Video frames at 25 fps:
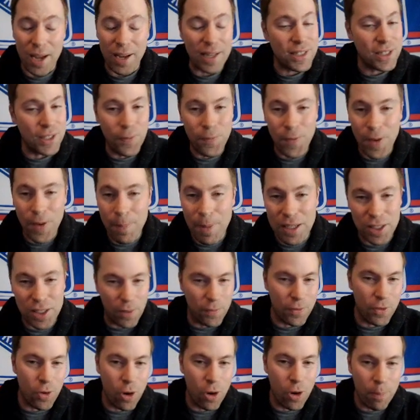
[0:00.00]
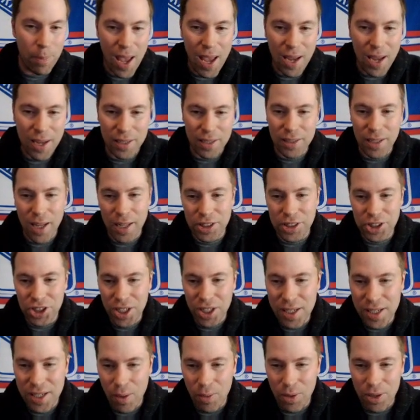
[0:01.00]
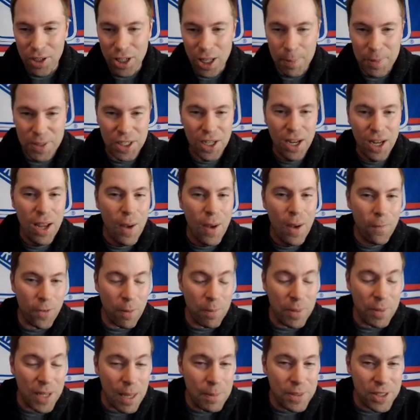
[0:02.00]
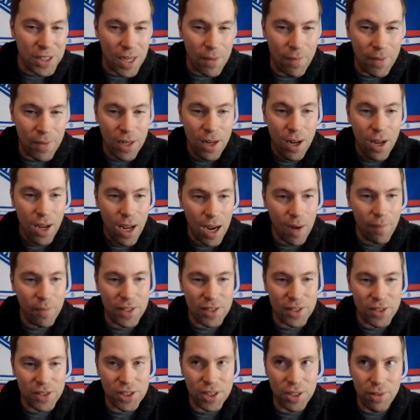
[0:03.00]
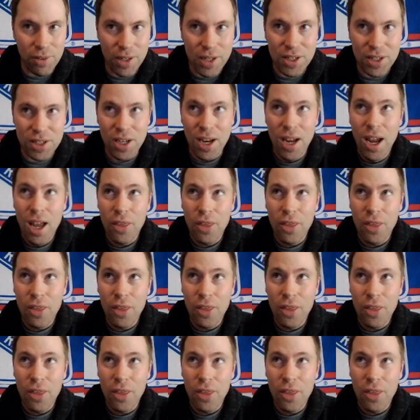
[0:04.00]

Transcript: I still find myself going back and, and checking out clips from Game seven of this series.